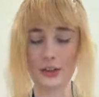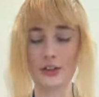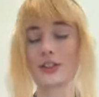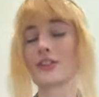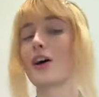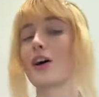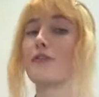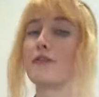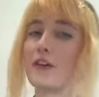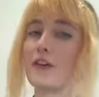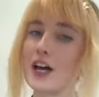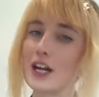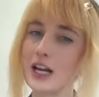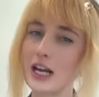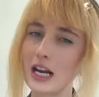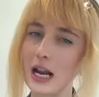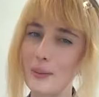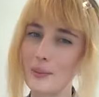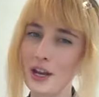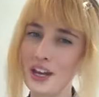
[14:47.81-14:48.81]
they're so fun,
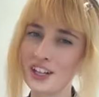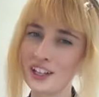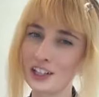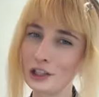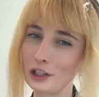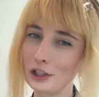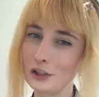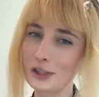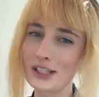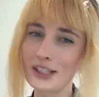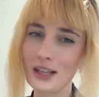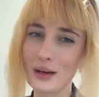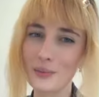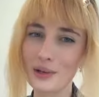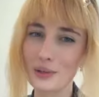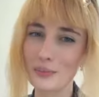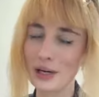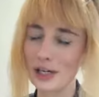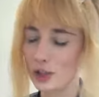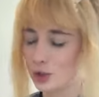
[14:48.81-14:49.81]
and I've included them
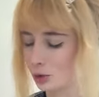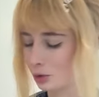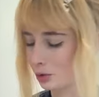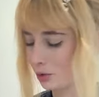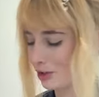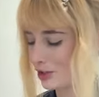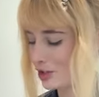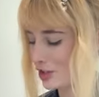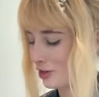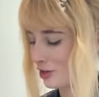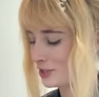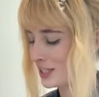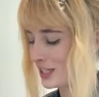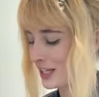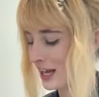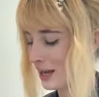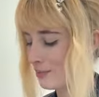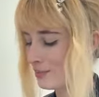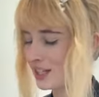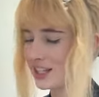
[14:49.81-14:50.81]
in my jewelry show
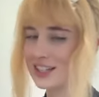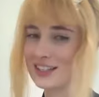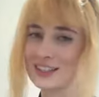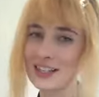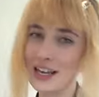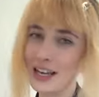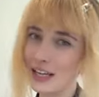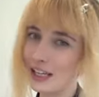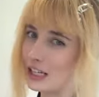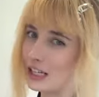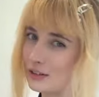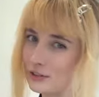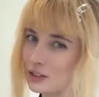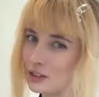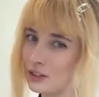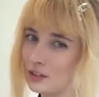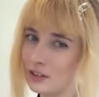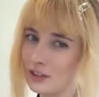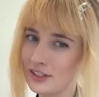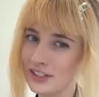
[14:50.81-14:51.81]
today because
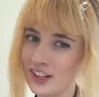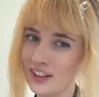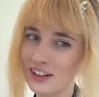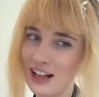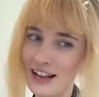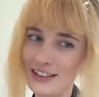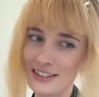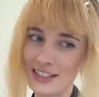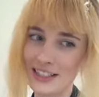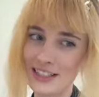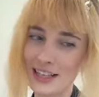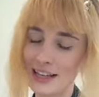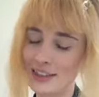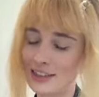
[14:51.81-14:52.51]
even though they're sunglasses,